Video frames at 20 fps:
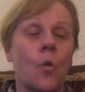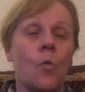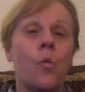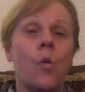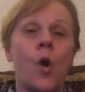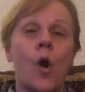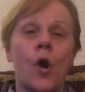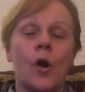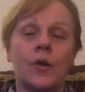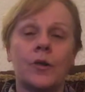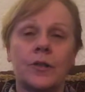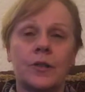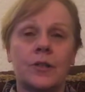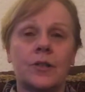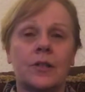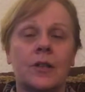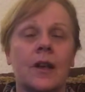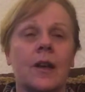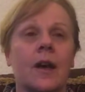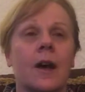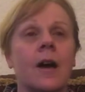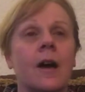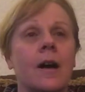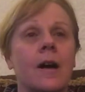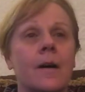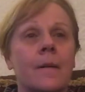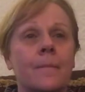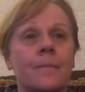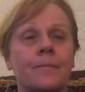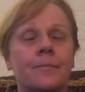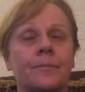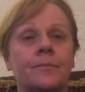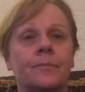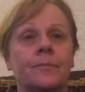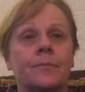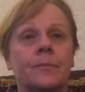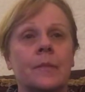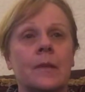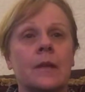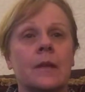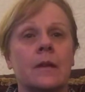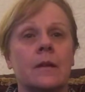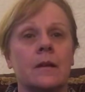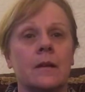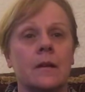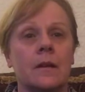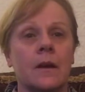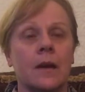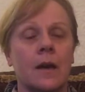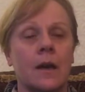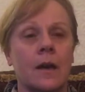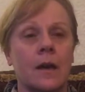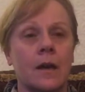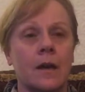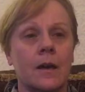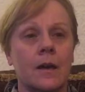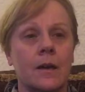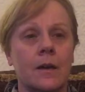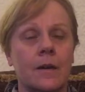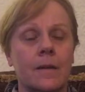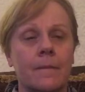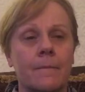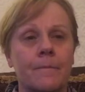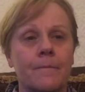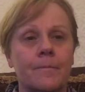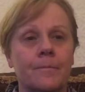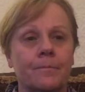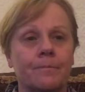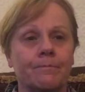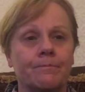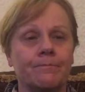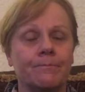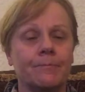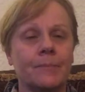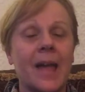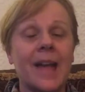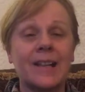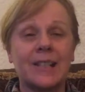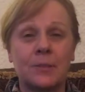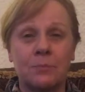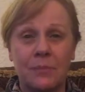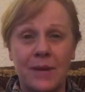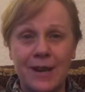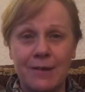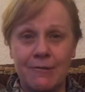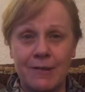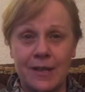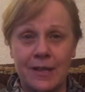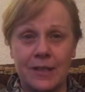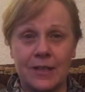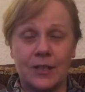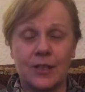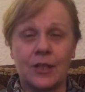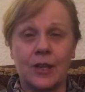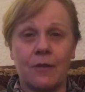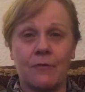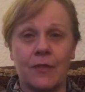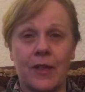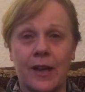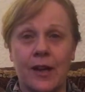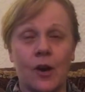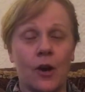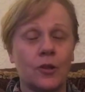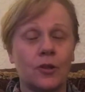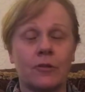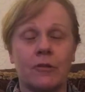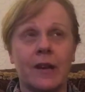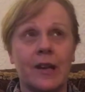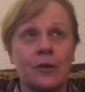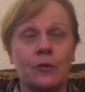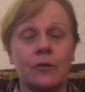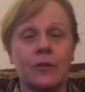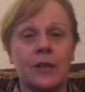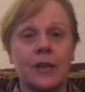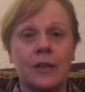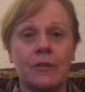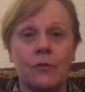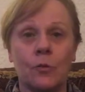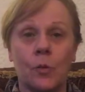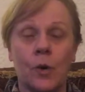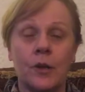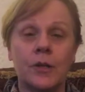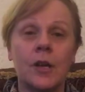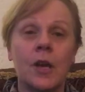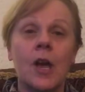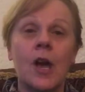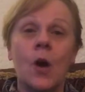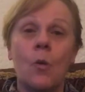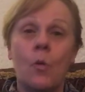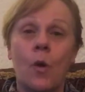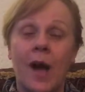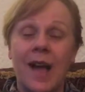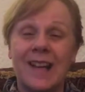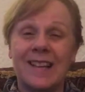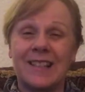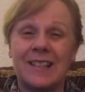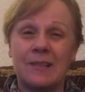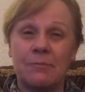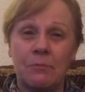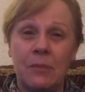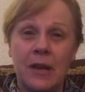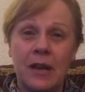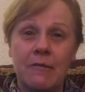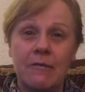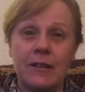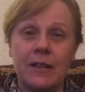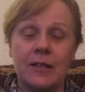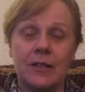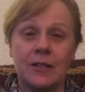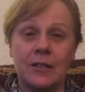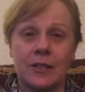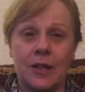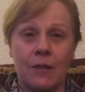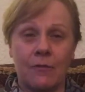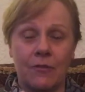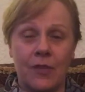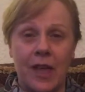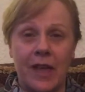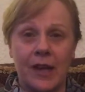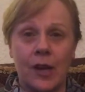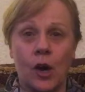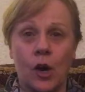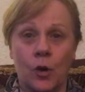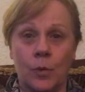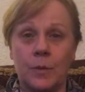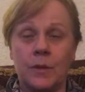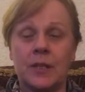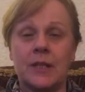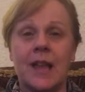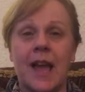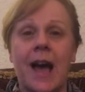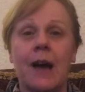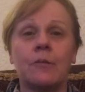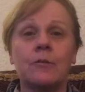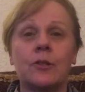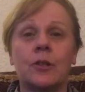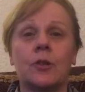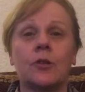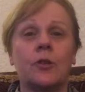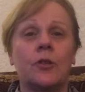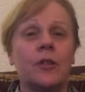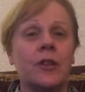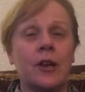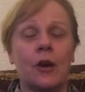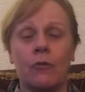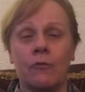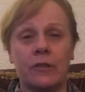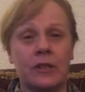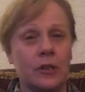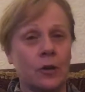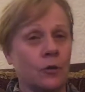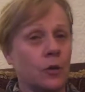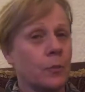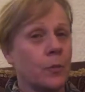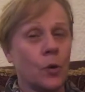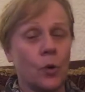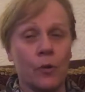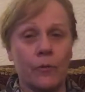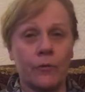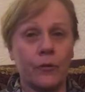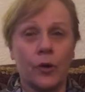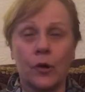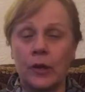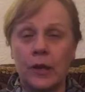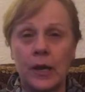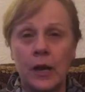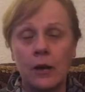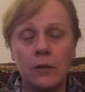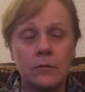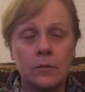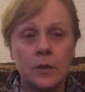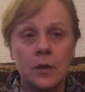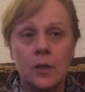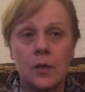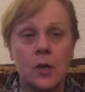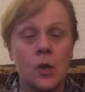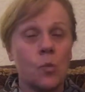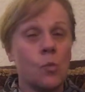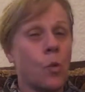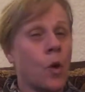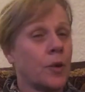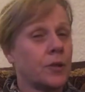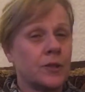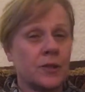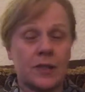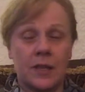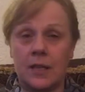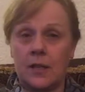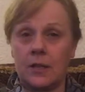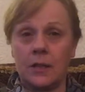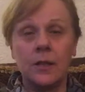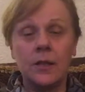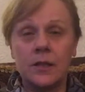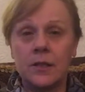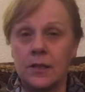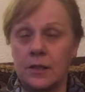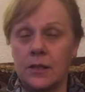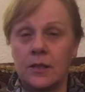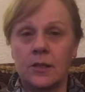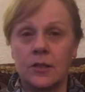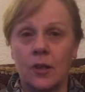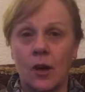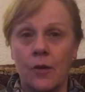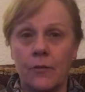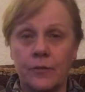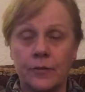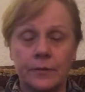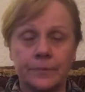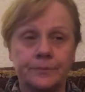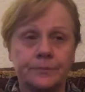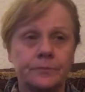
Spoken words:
What experience have they got? Sorry, I couldn't think of the word. What experience have they got up to now? So do they already own a portfolio? What does it consist of?